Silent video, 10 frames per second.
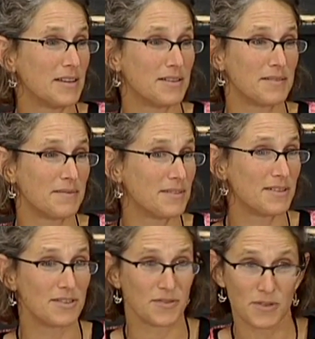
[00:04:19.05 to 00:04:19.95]
you know
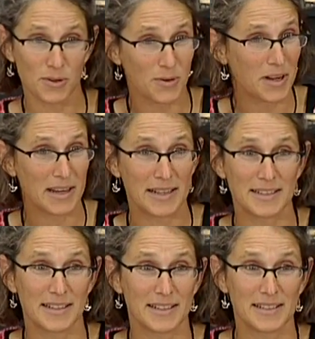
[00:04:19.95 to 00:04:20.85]
to, for
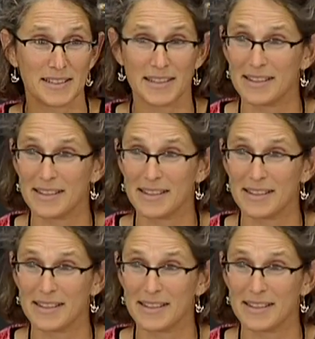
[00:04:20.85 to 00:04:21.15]
organizing this.